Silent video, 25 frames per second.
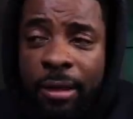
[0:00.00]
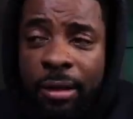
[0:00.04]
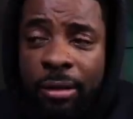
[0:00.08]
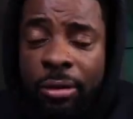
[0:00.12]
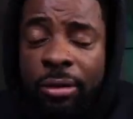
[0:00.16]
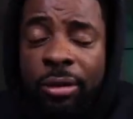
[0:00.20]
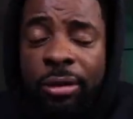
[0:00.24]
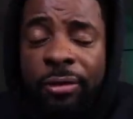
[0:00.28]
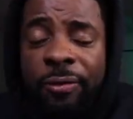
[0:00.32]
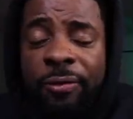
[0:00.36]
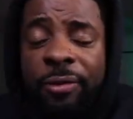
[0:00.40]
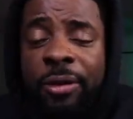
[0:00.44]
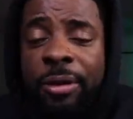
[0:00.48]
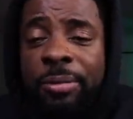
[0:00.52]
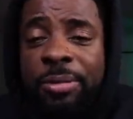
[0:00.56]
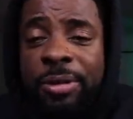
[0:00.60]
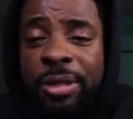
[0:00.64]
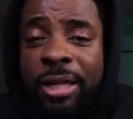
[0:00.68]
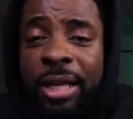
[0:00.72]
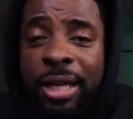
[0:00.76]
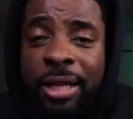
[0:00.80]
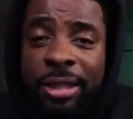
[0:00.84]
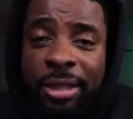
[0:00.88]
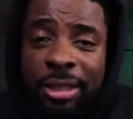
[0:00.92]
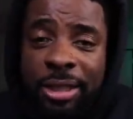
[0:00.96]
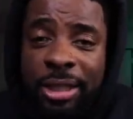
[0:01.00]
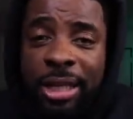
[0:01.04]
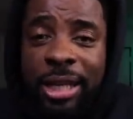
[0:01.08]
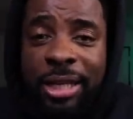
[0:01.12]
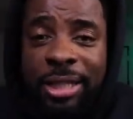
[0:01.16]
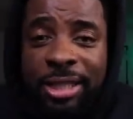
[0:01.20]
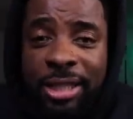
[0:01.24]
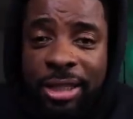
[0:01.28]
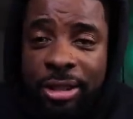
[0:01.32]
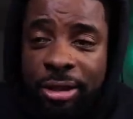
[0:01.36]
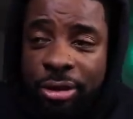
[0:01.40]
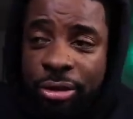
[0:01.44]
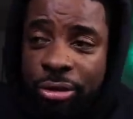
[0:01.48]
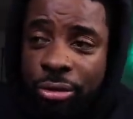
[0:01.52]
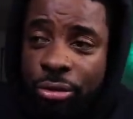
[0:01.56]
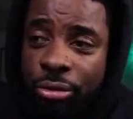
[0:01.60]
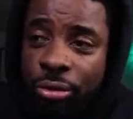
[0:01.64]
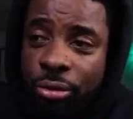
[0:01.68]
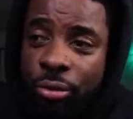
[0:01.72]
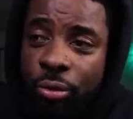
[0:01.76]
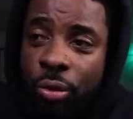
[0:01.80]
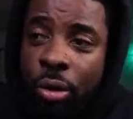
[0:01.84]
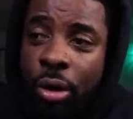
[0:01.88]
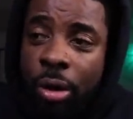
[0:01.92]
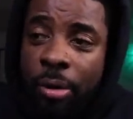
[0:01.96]
On the flip side, did y'all see the
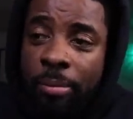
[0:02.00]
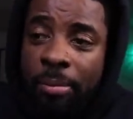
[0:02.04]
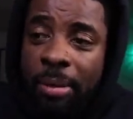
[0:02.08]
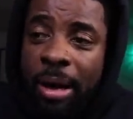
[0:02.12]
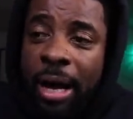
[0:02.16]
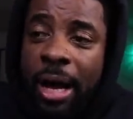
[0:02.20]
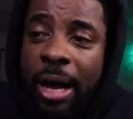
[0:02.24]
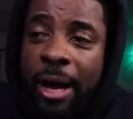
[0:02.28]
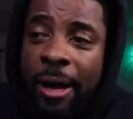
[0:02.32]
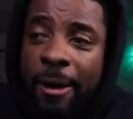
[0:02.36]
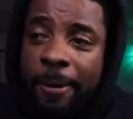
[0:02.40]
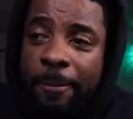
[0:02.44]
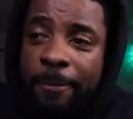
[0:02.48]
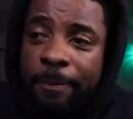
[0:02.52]
dude walk by?